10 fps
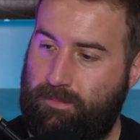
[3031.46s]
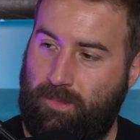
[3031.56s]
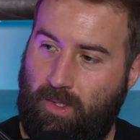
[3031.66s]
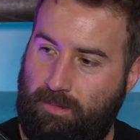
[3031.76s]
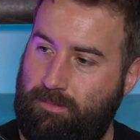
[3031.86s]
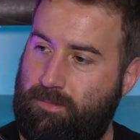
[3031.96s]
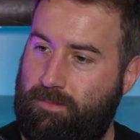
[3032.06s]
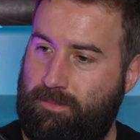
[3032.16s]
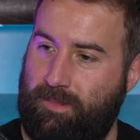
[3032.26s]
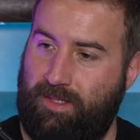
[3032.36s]
Okay.
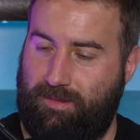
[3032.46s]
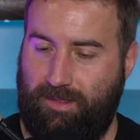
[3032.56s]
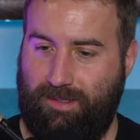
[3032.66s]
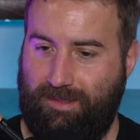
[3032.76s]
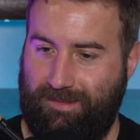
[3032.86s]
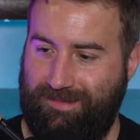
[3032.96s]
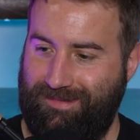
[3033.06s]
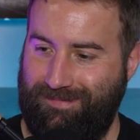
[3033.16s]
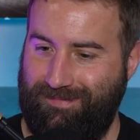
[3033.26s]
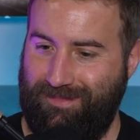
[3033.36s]
Not the
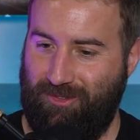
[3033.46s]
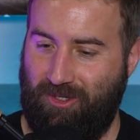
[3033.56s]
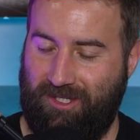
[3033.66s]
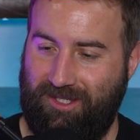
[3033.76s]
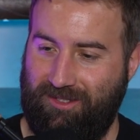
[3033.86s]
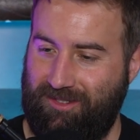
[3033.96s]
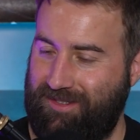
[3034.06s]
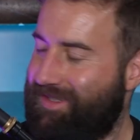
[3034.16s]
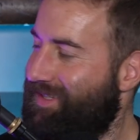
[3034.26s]
drug dealers.